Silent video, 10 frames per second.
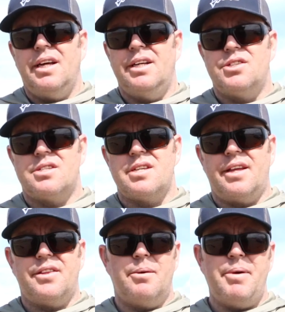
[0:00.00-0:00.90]
And just
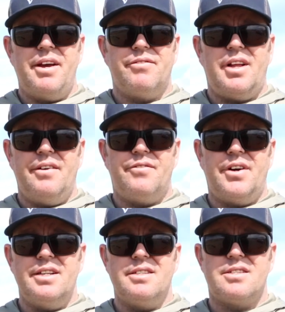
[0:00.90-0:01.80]
like their mayfly
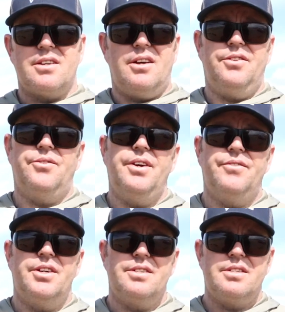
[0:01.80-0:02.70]
friends on the
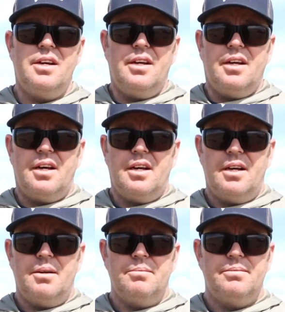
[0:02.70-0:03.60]
rivers,
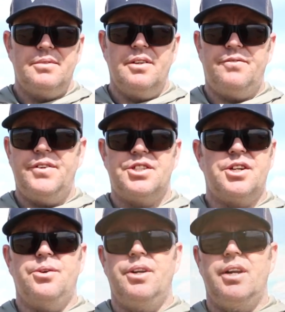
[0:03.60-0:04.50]
the fish go